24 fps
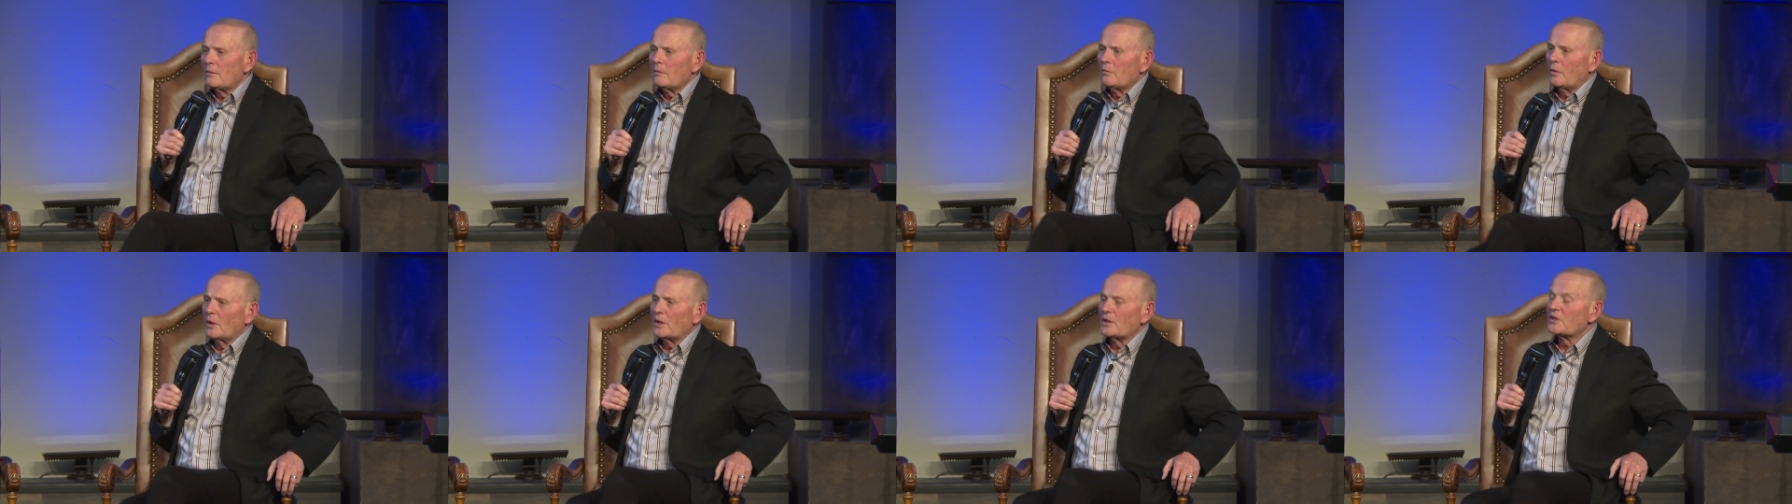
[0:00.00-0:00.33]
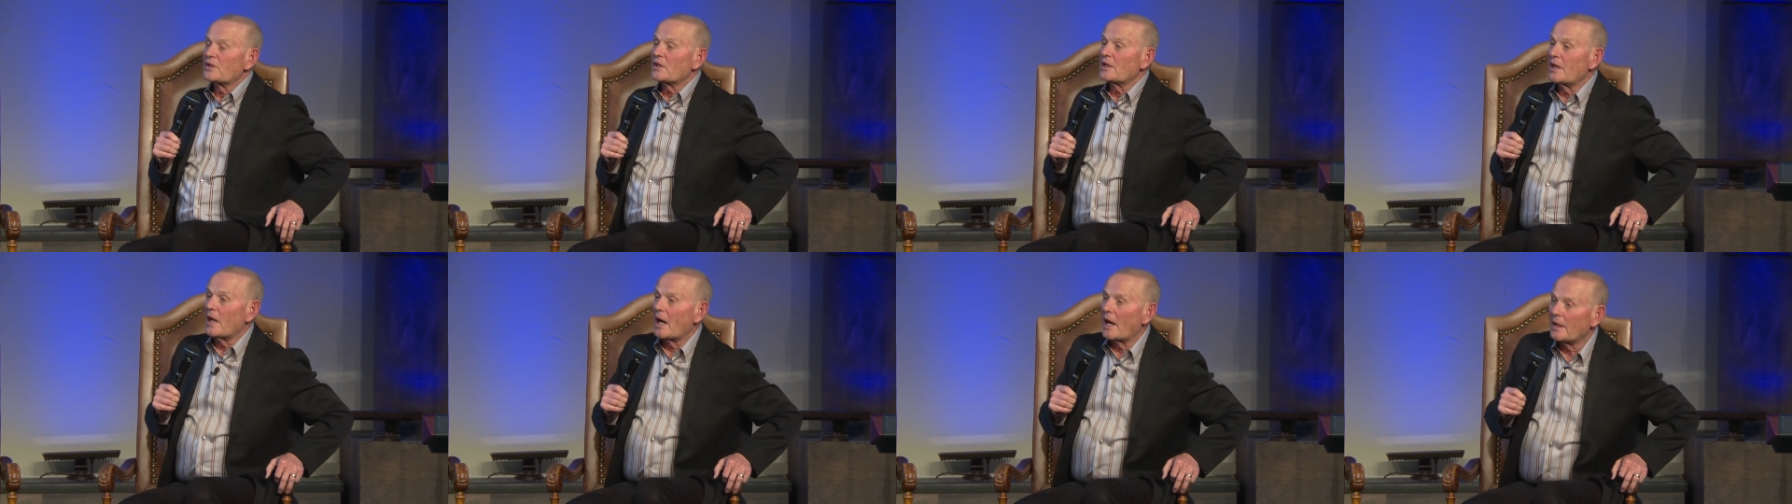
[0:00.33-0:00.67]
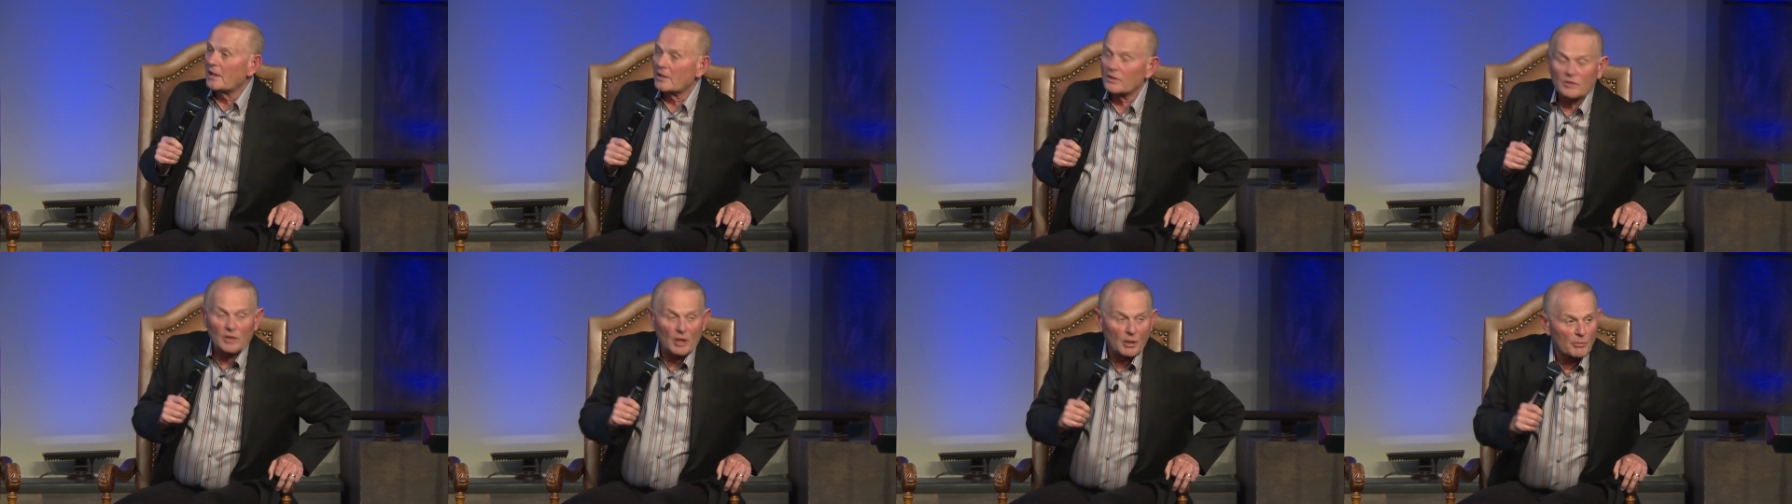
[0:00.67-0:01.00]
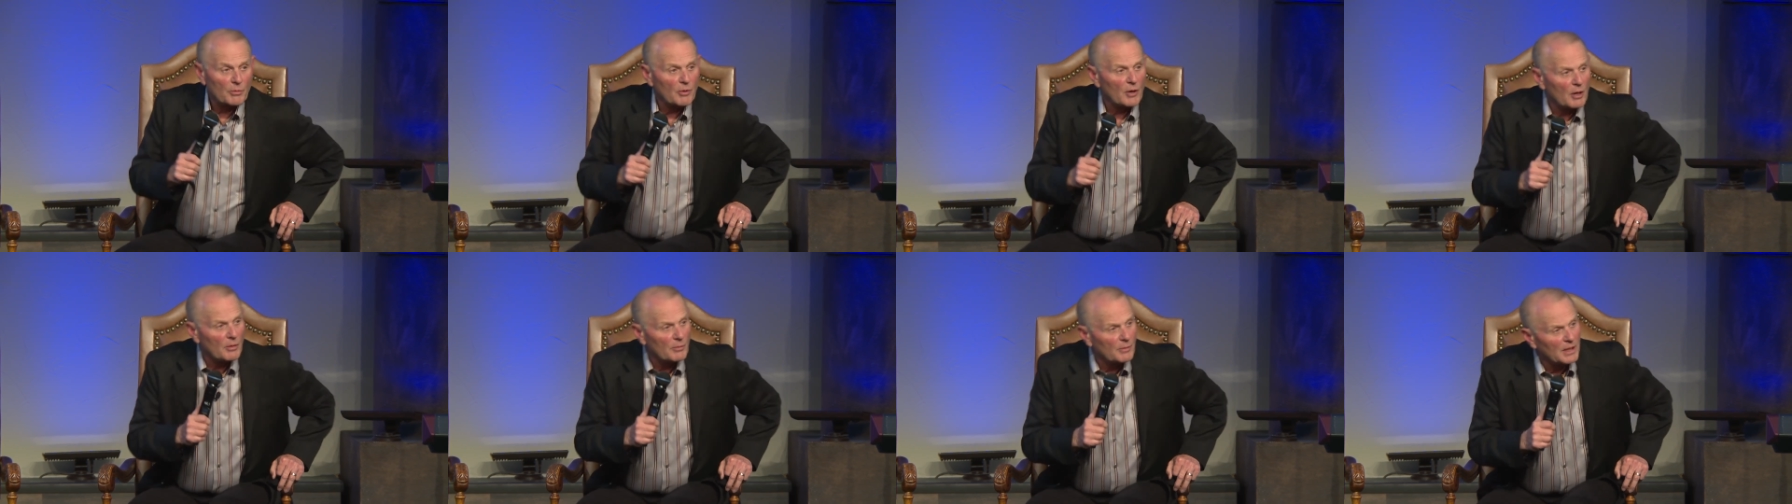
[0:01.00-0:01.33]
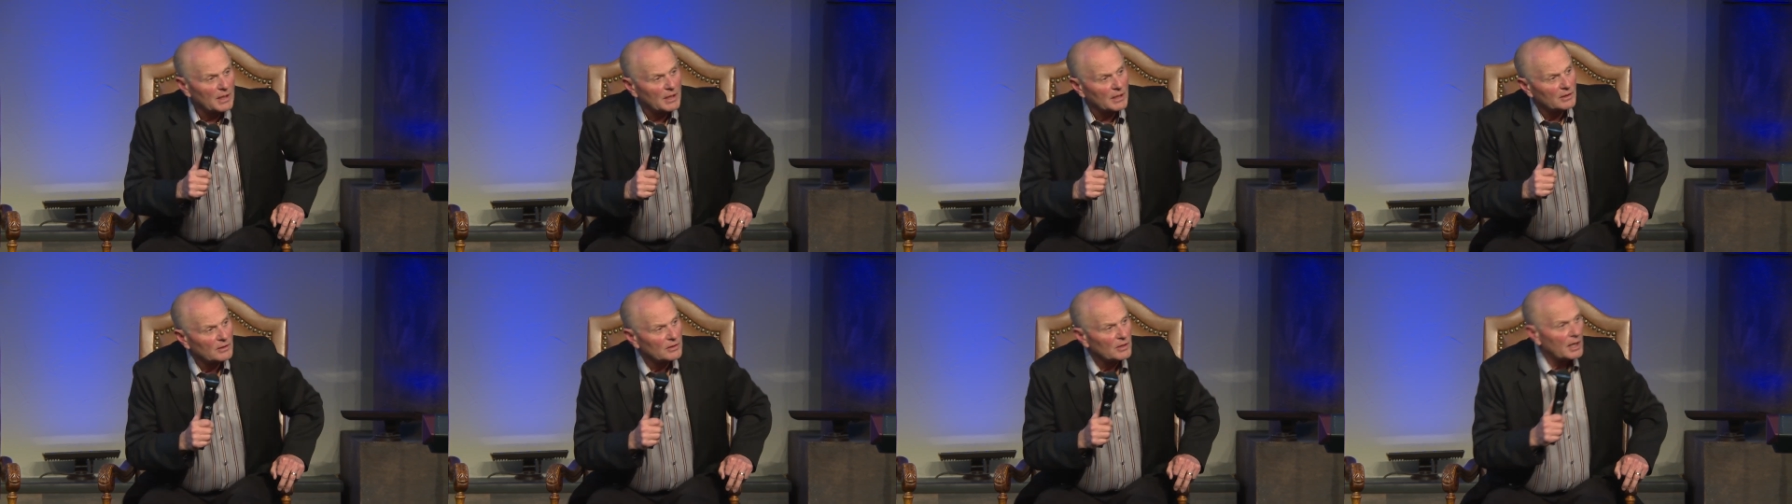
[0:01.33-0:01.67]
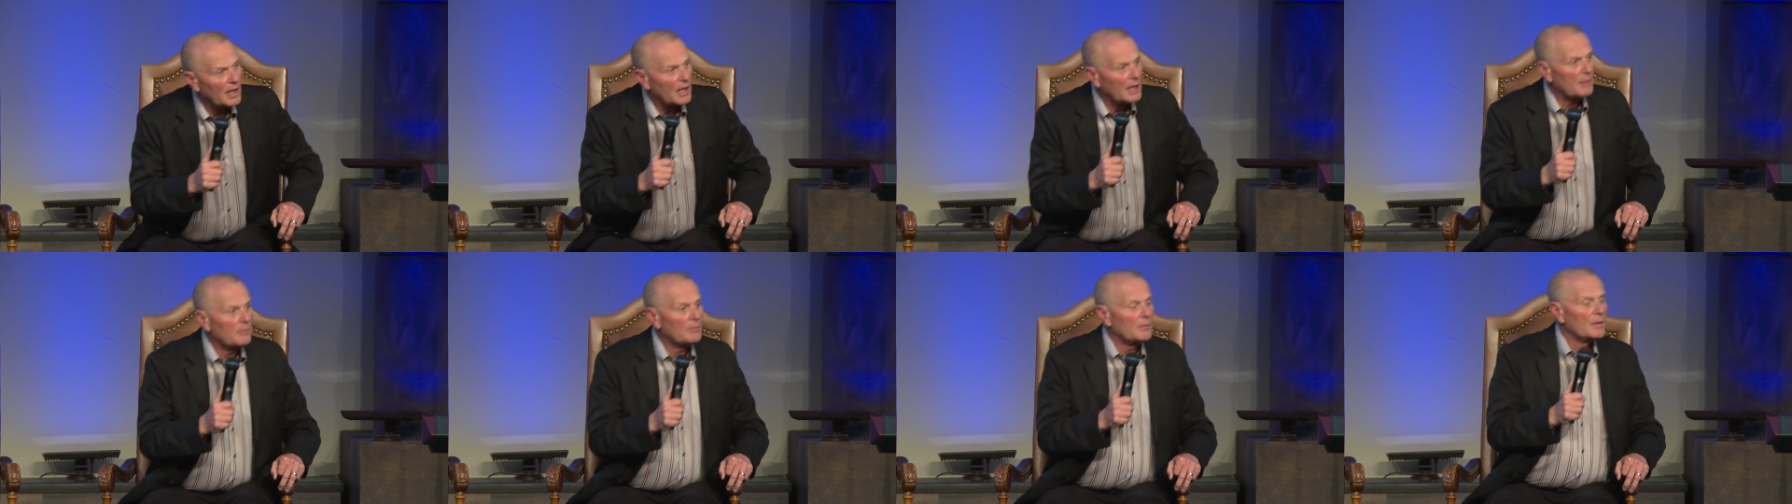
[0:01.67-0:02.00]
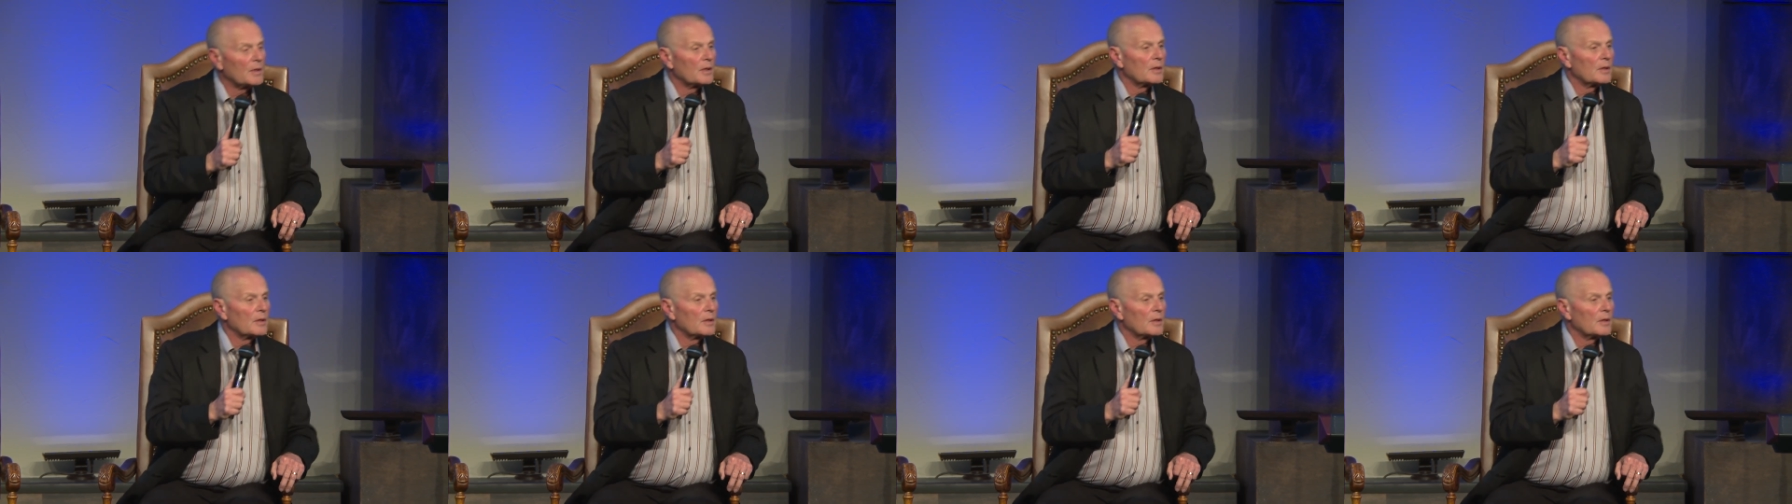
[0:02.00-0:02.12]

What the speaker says: Wednesday night is our prayer meeting time.